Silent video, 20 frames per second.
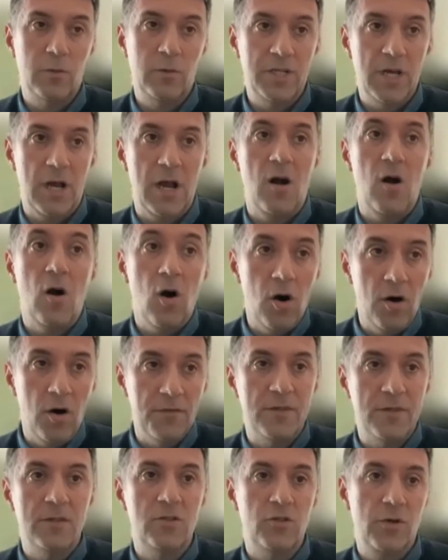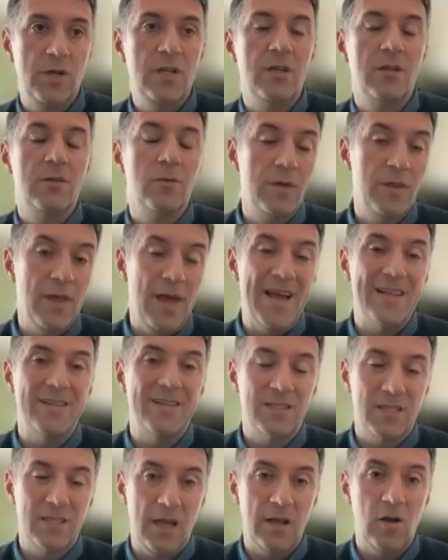which are often treated with
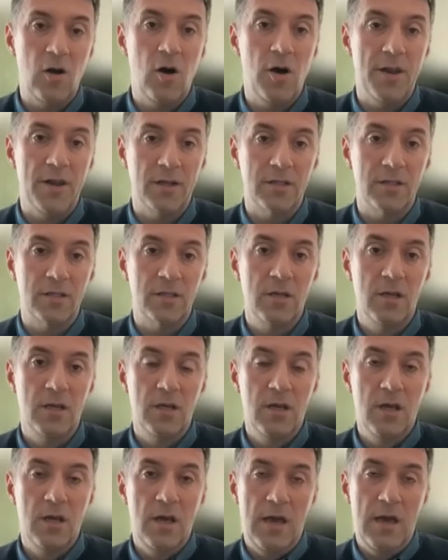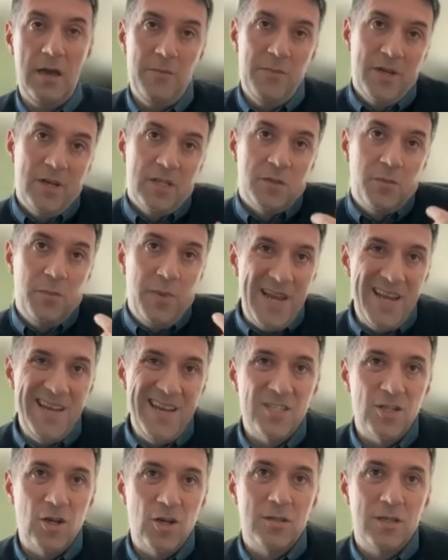antipsychotics. And because pain
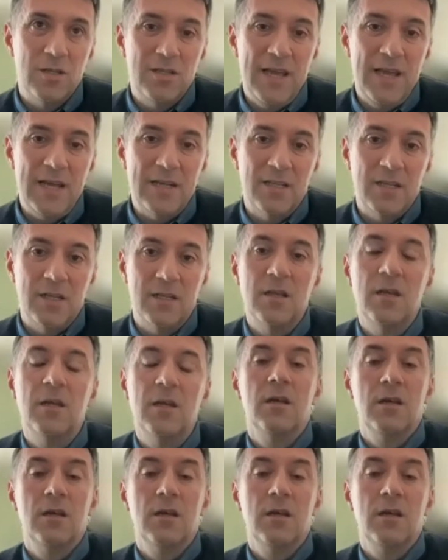is not detected,